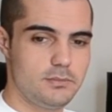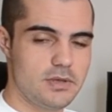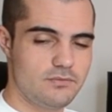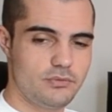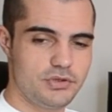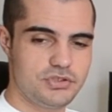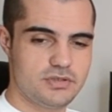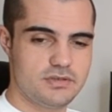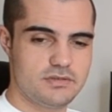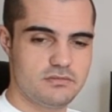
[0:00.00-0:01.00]
Have
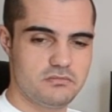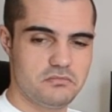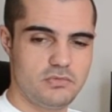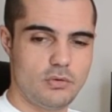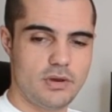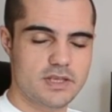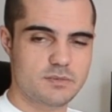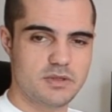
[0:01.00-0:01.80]
questions, ask